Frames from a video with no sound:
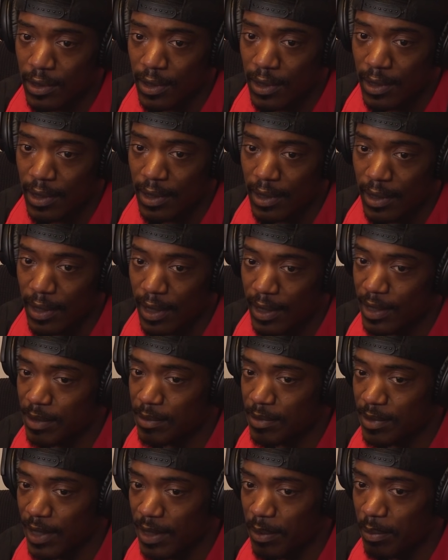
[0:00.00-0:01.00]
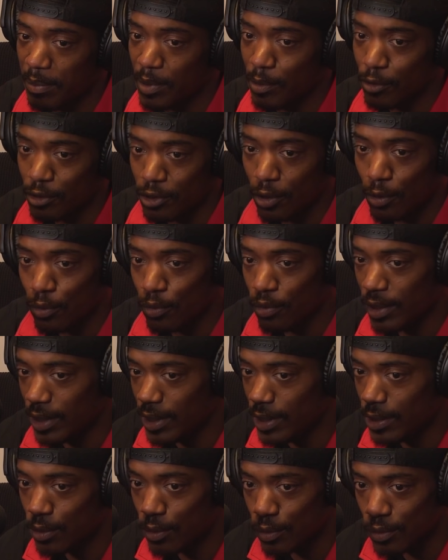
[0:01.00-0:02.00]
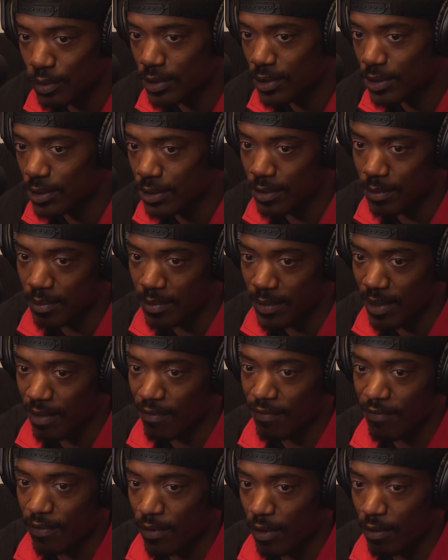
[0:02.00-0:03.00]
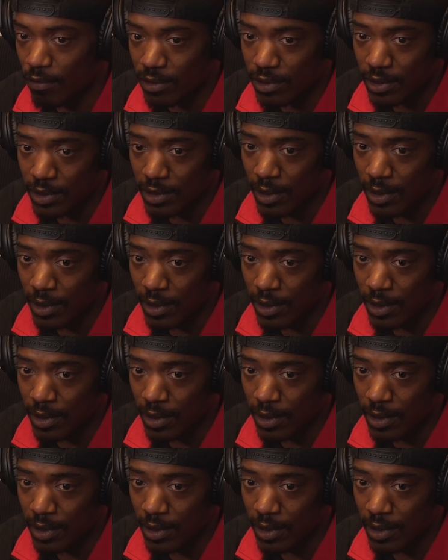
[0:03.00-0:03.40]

I keep saying, build your own ecosystem and flourish.